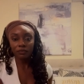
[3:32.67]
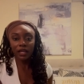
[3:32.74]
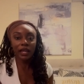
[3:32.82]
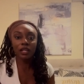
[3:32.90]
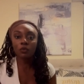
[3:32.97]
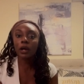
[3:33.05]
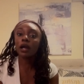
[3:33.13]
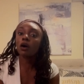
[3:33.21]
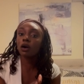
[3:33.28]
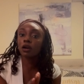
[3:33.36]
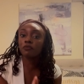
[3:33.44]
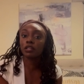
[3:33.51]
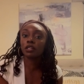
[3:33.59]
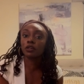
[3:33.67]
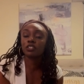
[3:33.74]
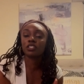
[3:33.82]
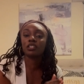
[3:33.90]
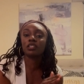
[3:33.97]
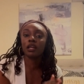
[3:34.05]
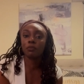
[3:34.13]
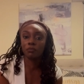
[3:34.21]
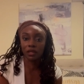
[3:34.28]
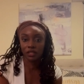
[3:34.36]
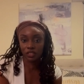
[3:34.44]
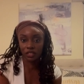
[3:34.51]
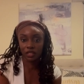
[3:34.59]
Anyway, on her video, she did
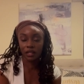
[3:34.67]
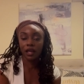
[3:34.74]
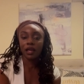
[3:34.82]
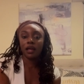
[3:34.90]
mention